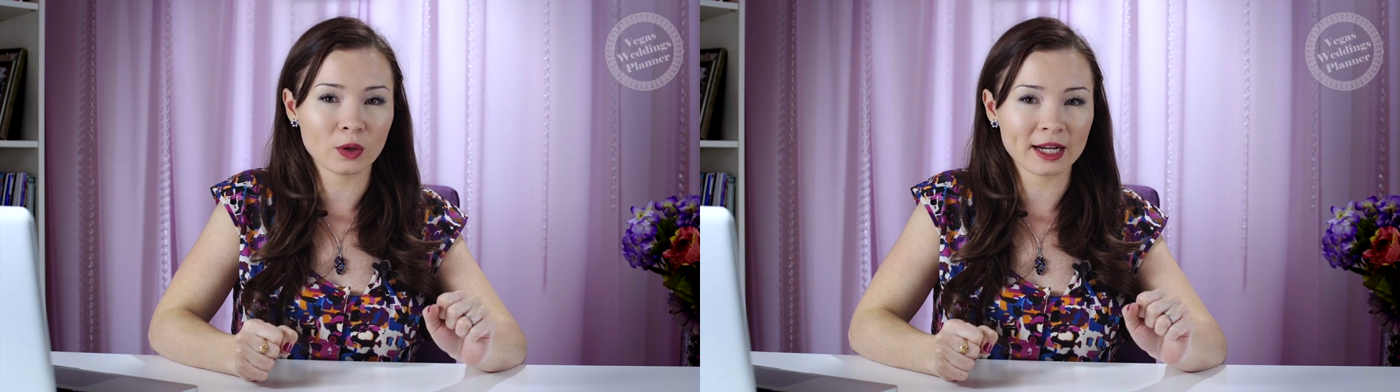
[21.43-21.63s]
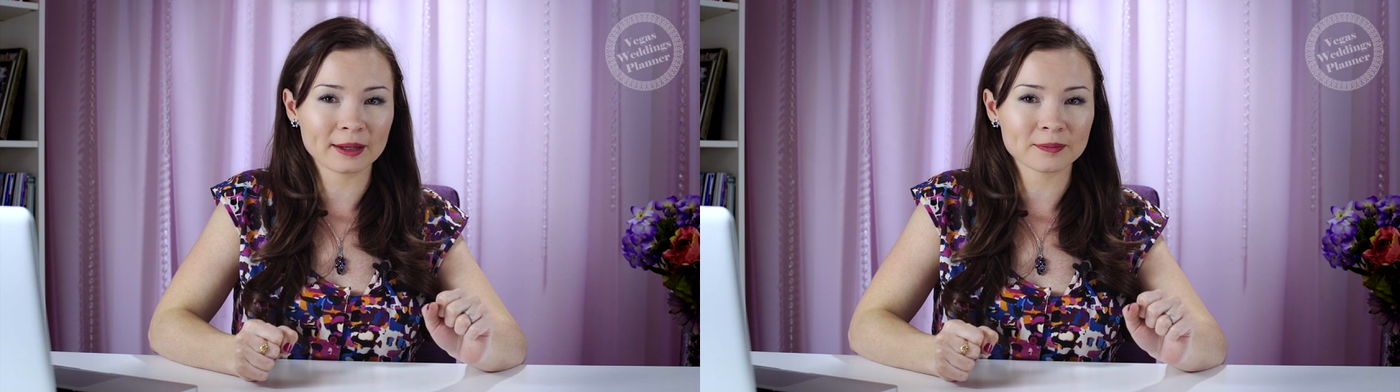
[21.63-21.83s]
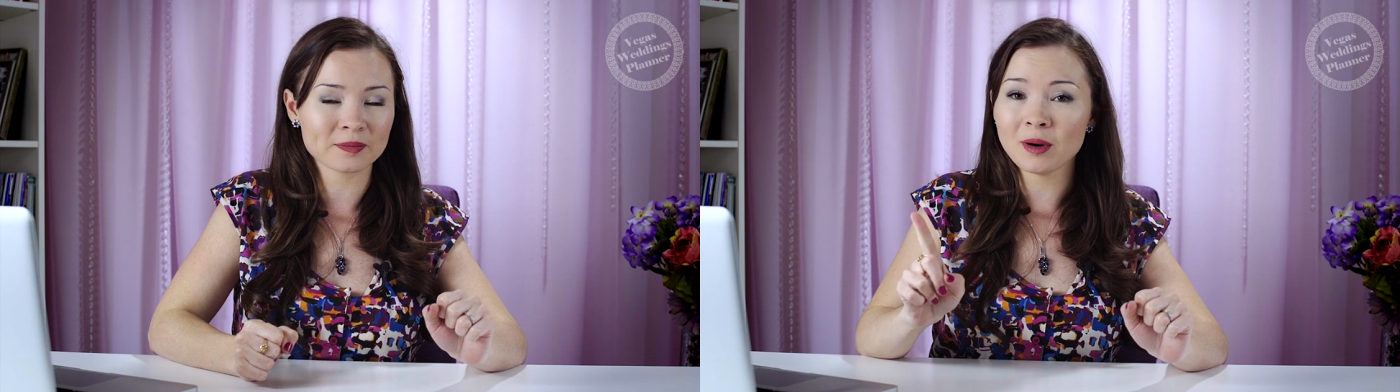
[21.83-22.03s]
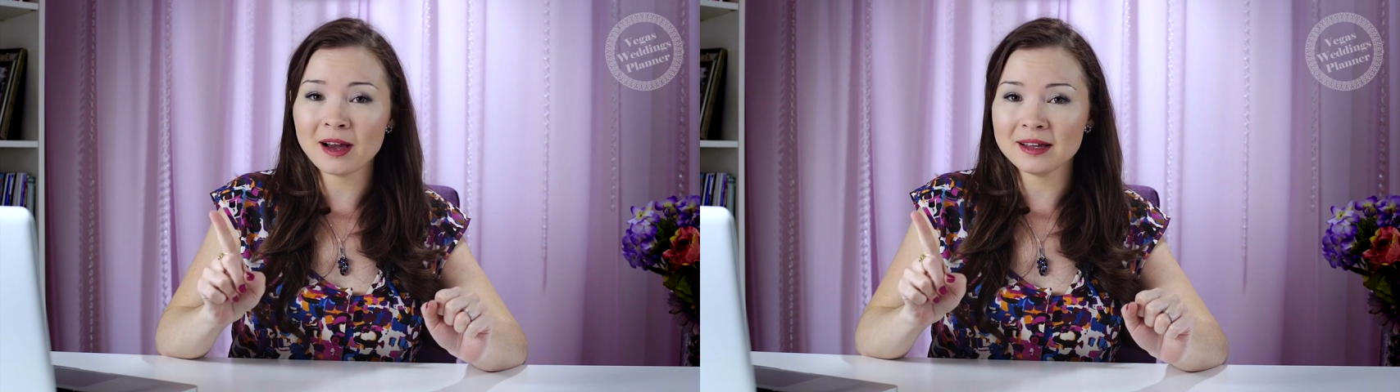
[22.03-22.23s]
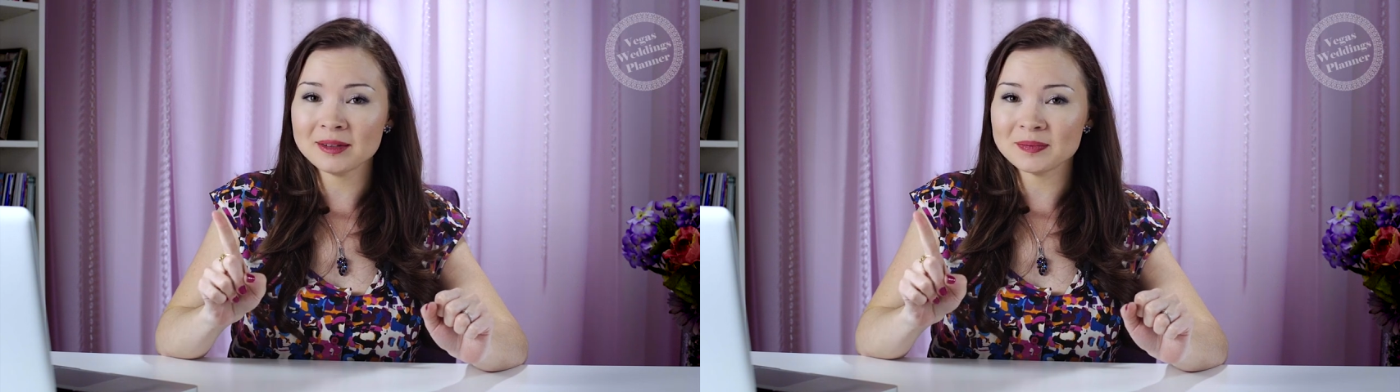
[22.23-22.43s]
wedding,
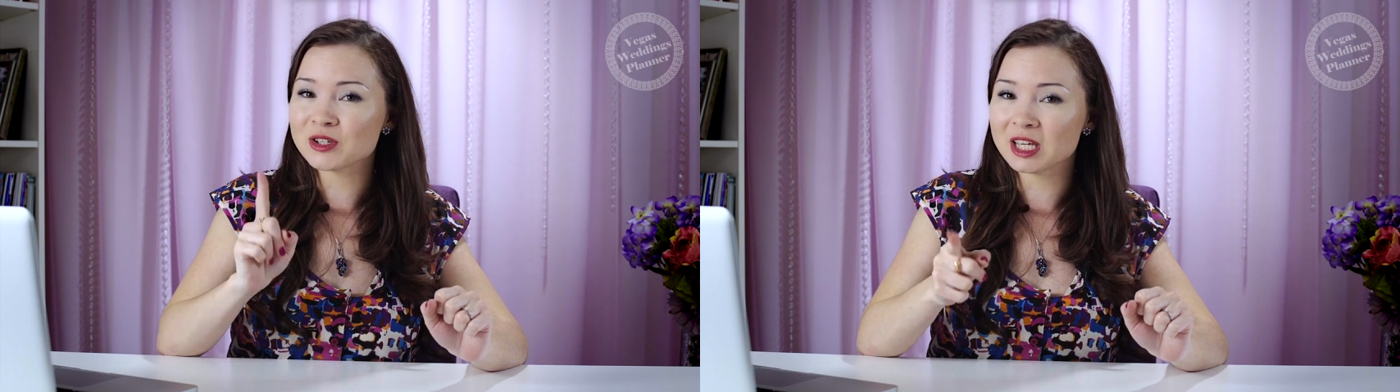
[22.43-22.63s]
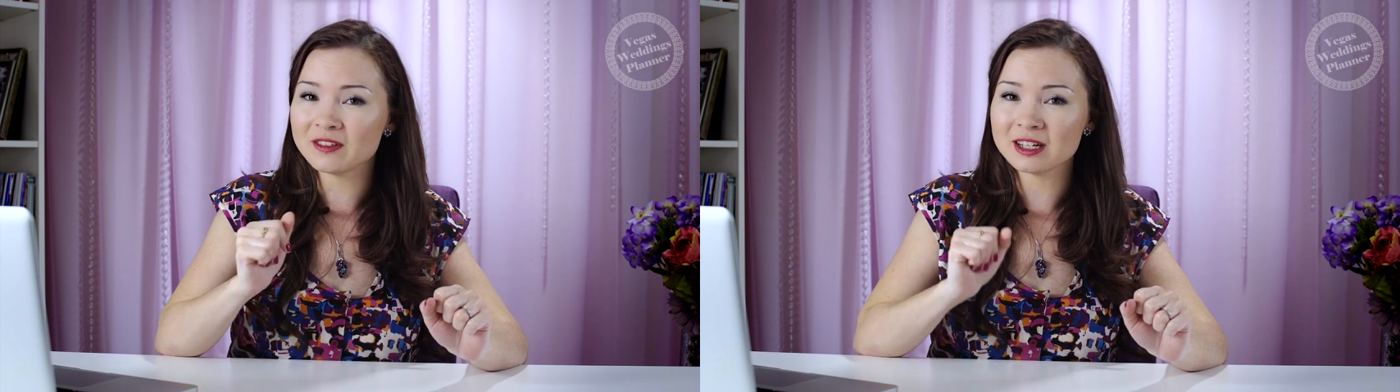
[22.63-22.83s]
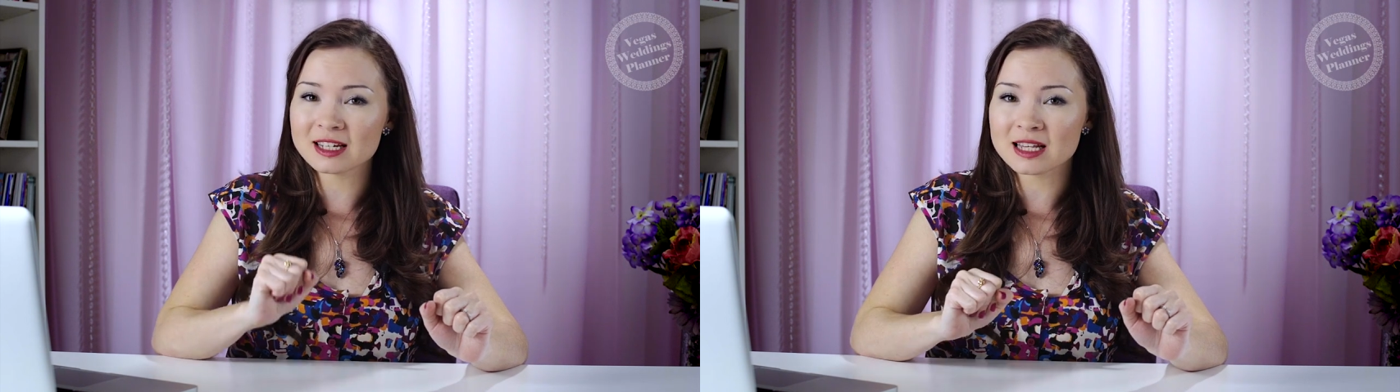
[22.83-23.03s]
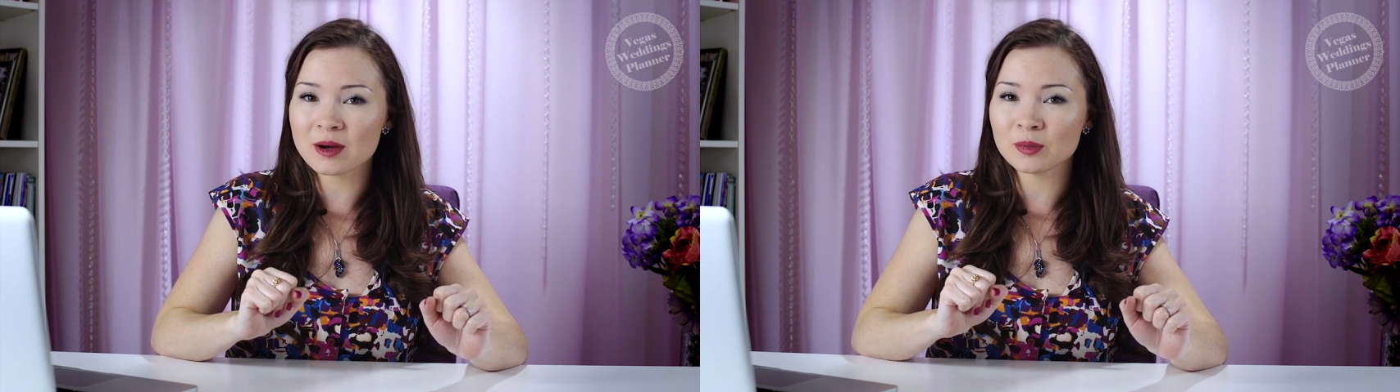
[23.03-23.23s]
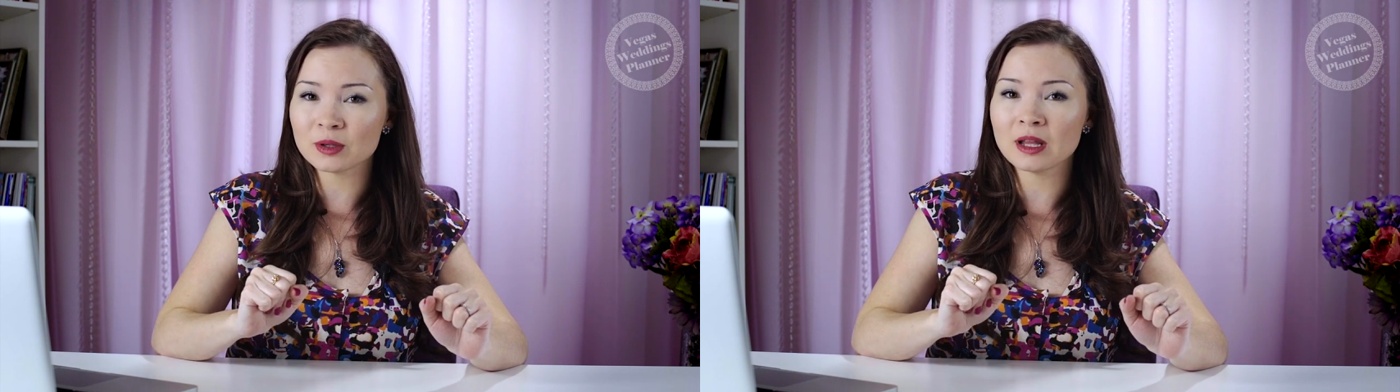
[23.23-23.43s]
but to give you an
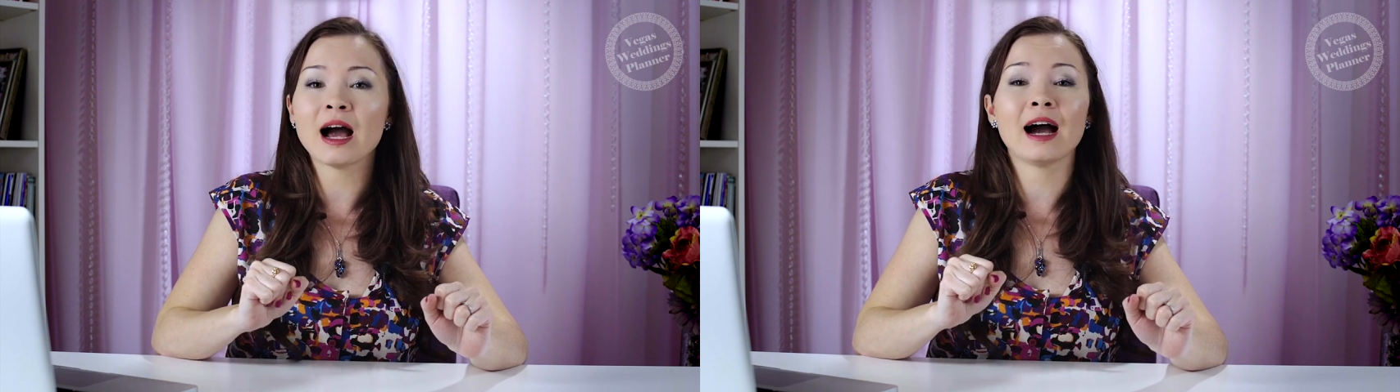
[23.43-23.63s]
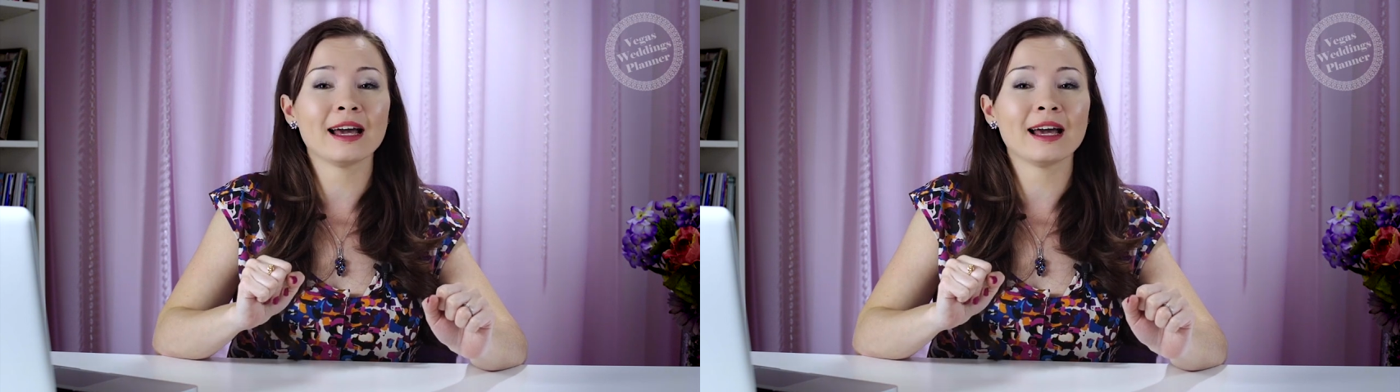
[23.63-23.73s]
example,